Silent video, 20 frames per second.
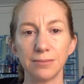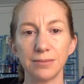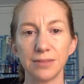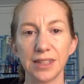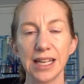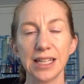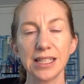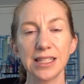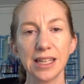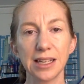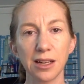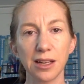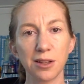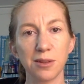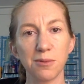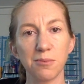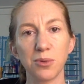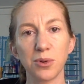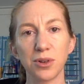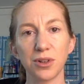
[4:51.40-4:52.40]
that's like on
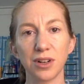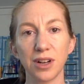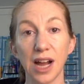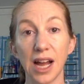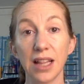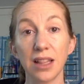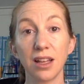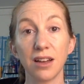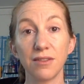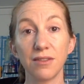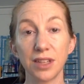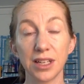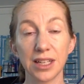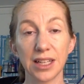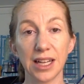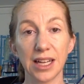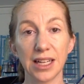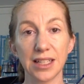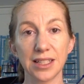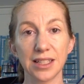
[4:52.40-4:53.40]
the border. I love the
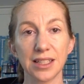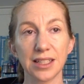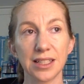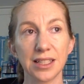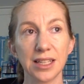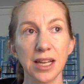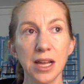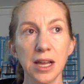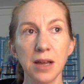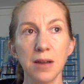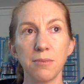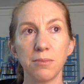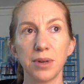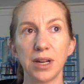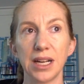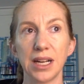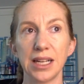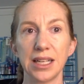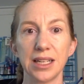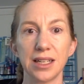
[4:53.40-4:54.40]
classics,
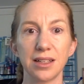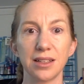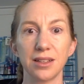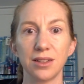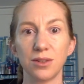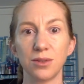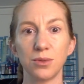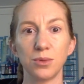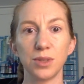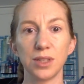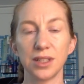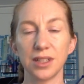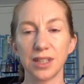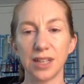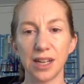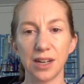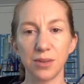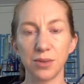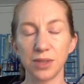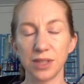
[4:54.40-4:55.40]
but I get a little weirded
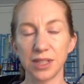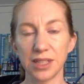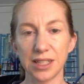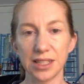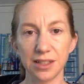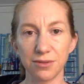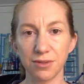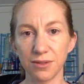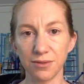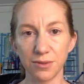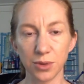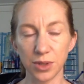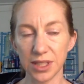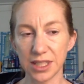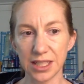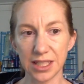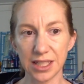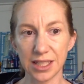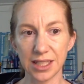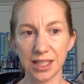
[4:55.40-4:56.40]
out when it's different
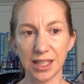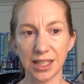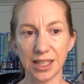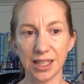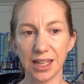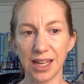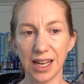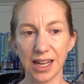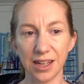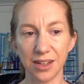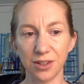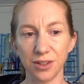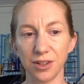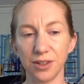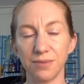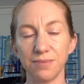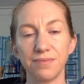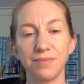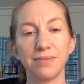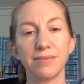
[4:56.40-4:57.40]
voices, and I don't
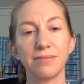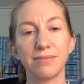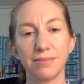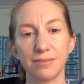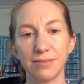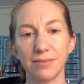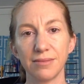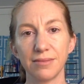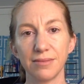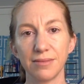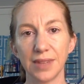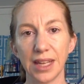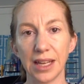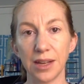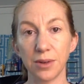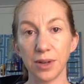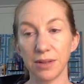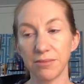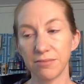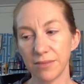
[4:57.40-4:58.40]
know.
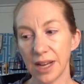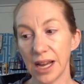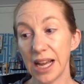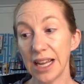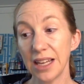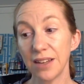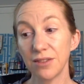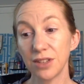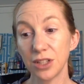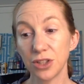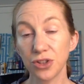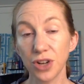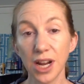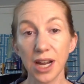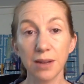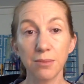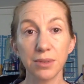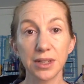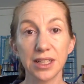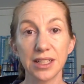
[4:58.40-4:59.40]
Anyway, I give it a
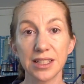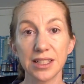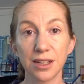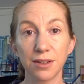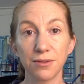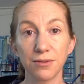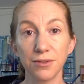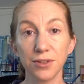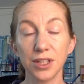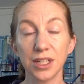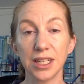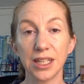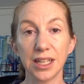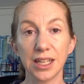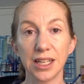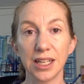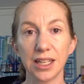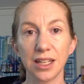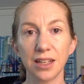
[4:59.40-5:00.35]
try because they're free and I